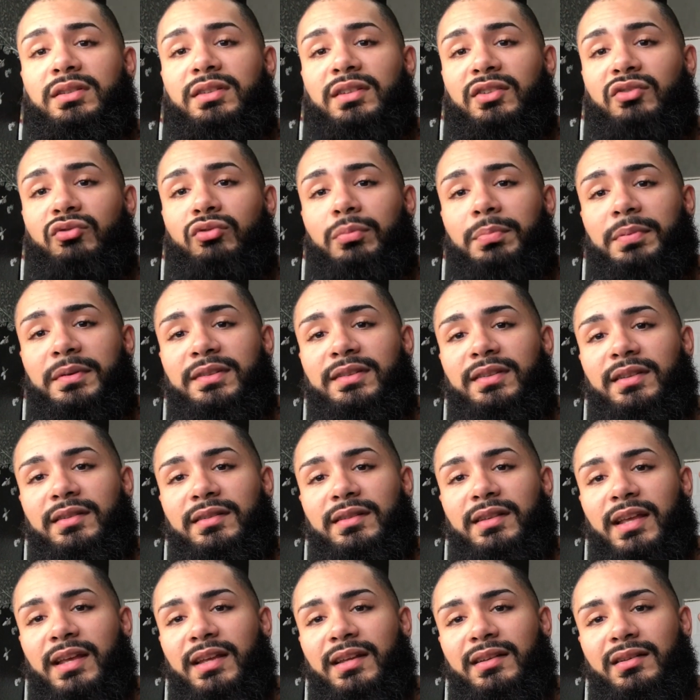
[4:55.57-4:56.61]
This
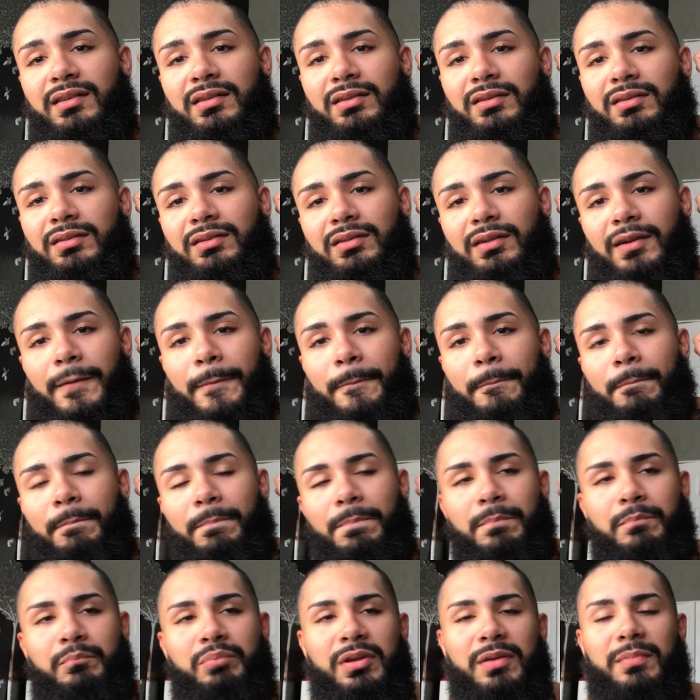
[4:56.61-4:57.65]
represents, like,
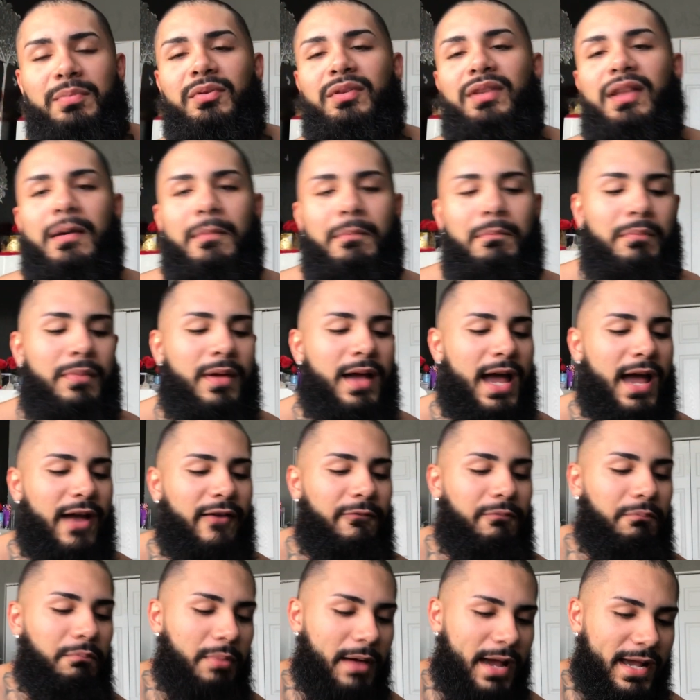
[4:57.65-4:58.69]
people that have
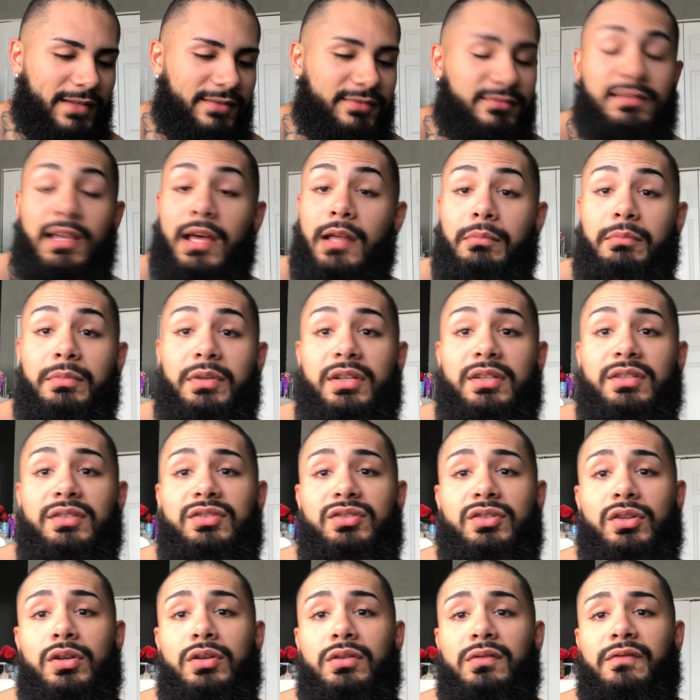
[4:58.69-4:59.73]
backstabbed me and
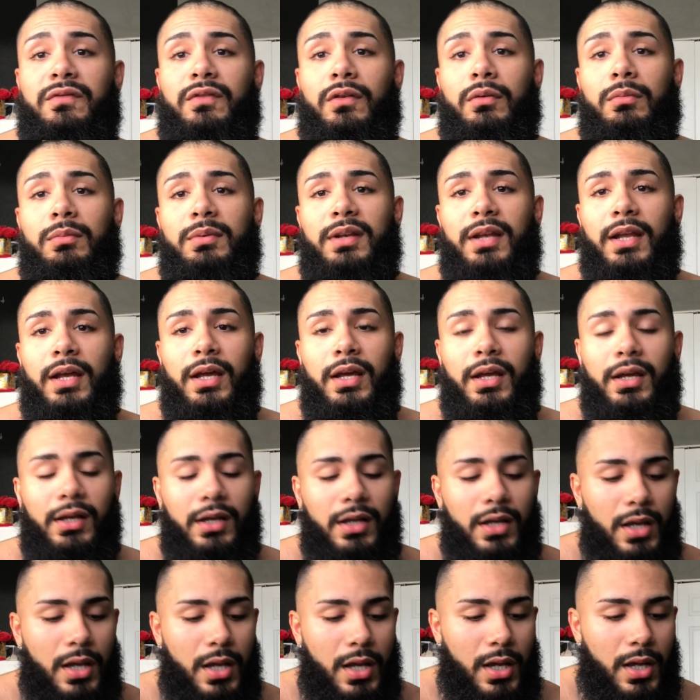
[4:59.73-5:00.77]
shit, you feel me? Like,
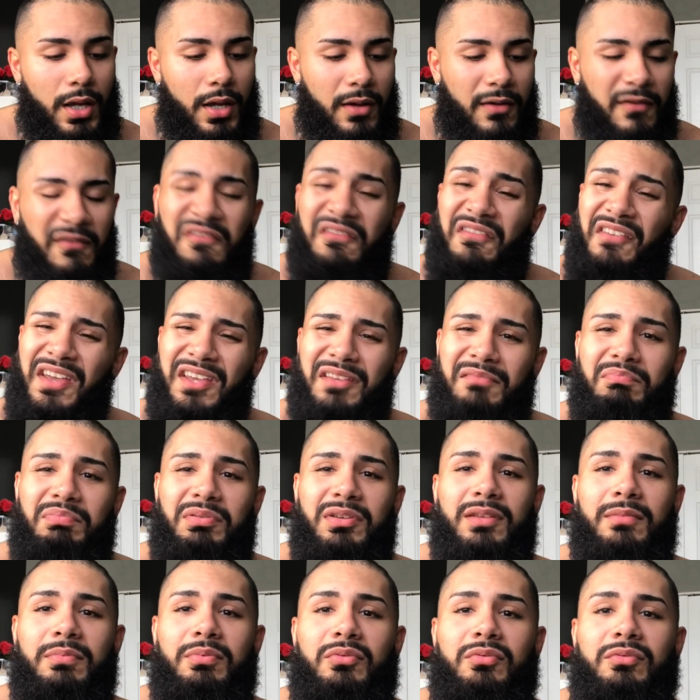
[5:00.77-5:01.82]
fake
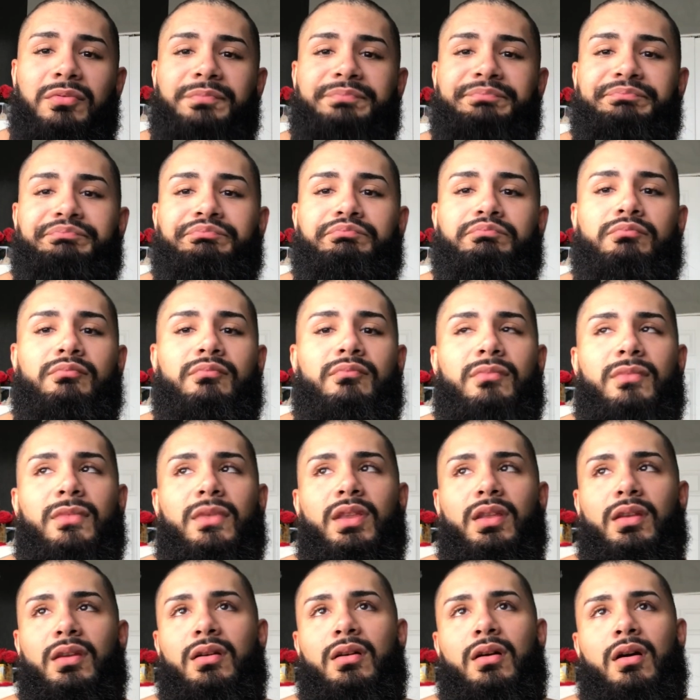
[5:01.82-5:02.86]
people.
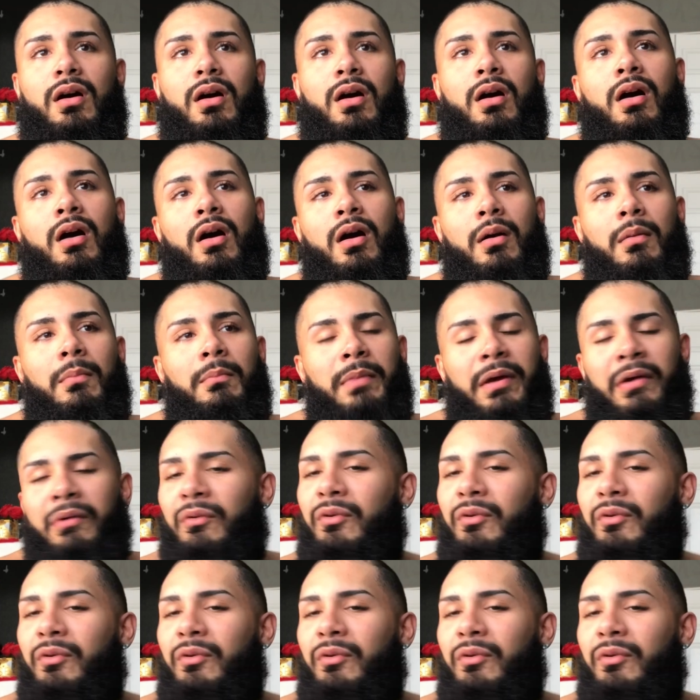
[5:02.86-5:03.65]
It